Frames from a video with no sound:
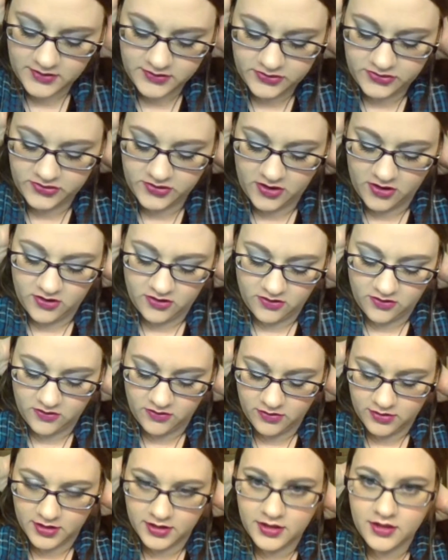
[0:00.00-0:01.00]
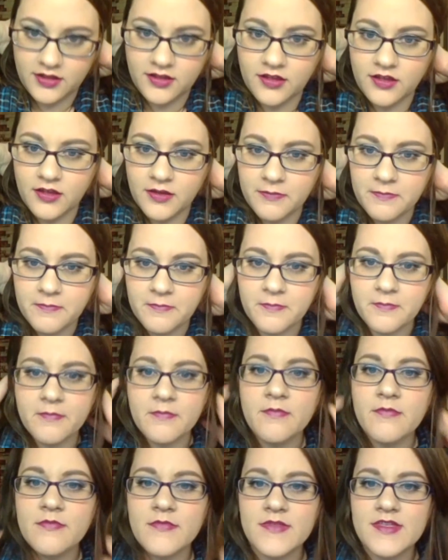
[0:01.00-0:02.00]
so
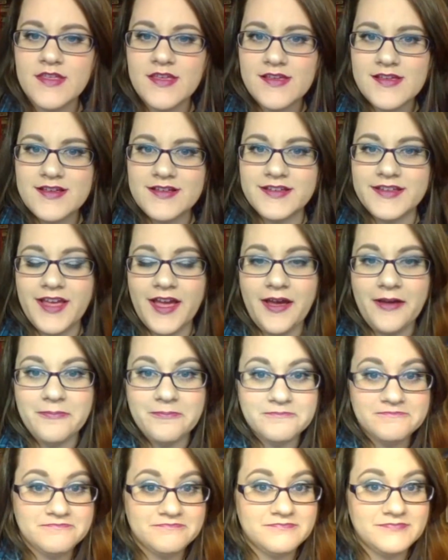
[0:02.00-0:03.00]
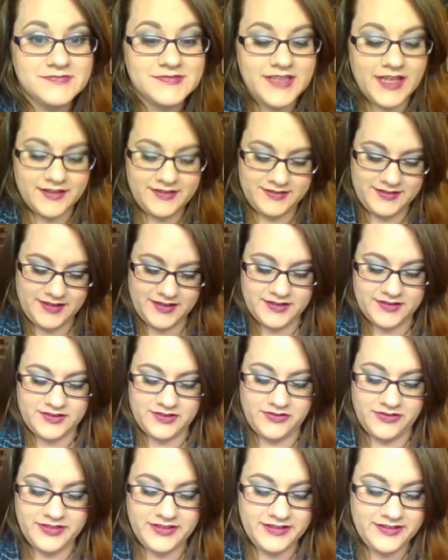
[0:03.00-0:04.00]
yeah. That's it.
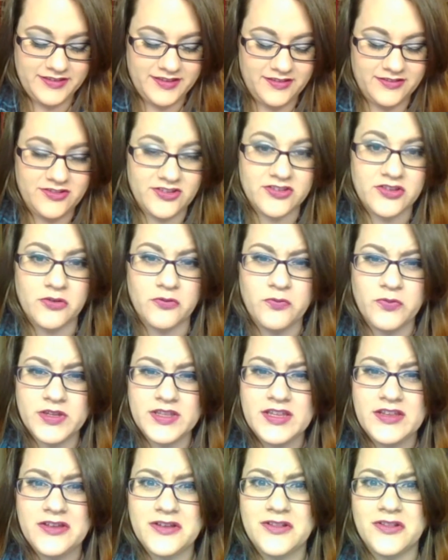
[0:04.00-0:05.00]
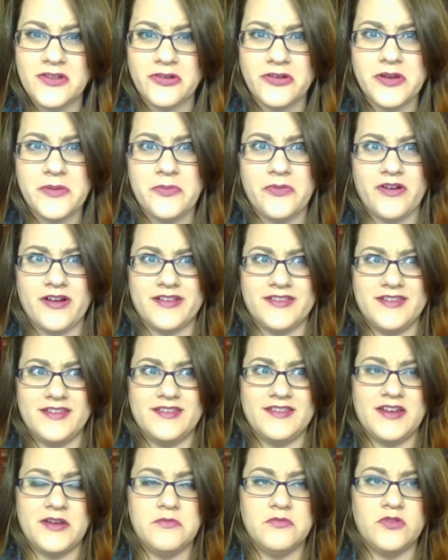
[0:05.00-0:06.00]
So, and this is just a really good learning
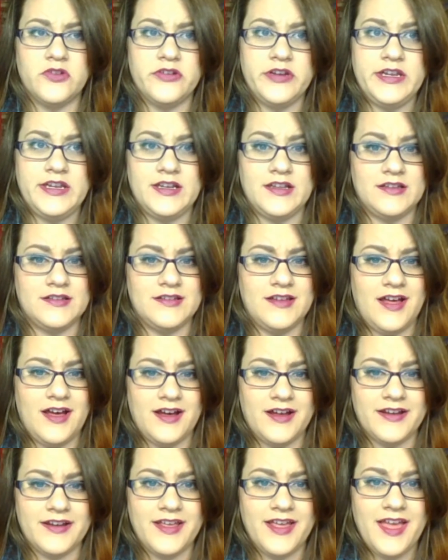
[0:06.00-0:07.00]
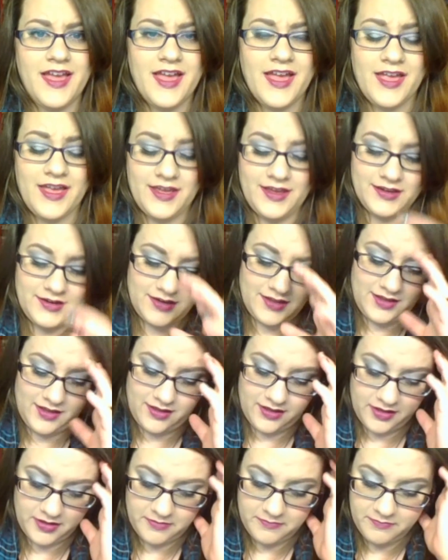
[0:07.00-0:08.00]
process, and I'm learning a lot. And
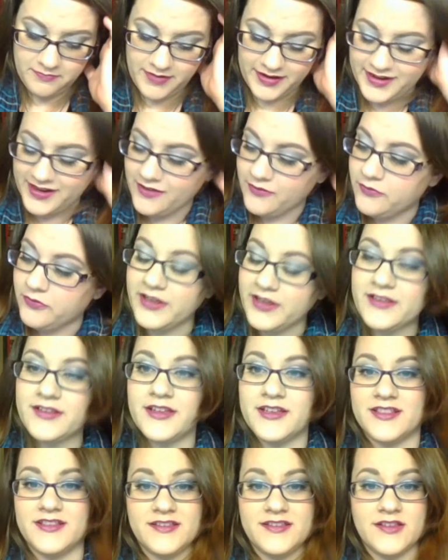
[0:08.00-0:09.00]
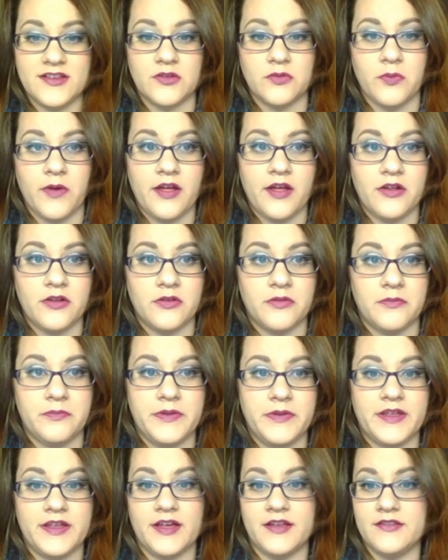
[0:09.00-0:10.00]
I might have weeks like this as well
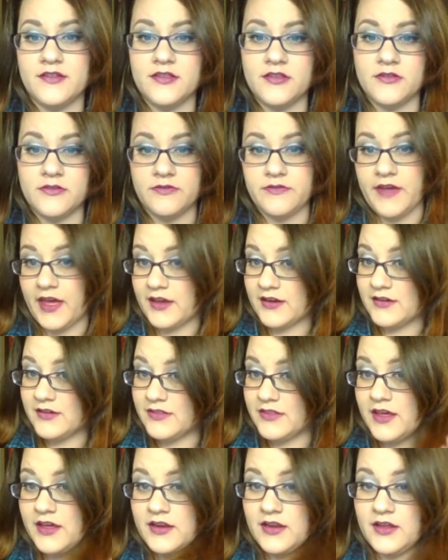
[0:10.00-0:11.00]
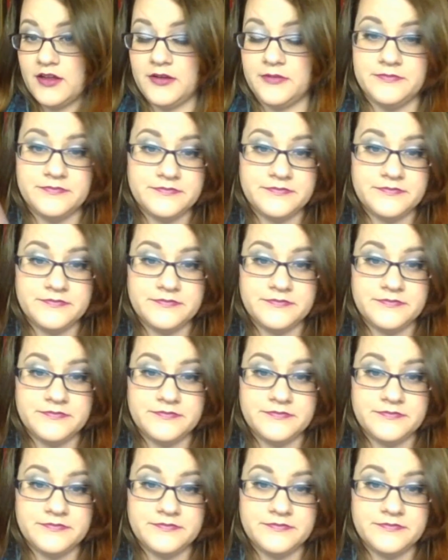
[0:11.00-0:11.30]
because of the fact that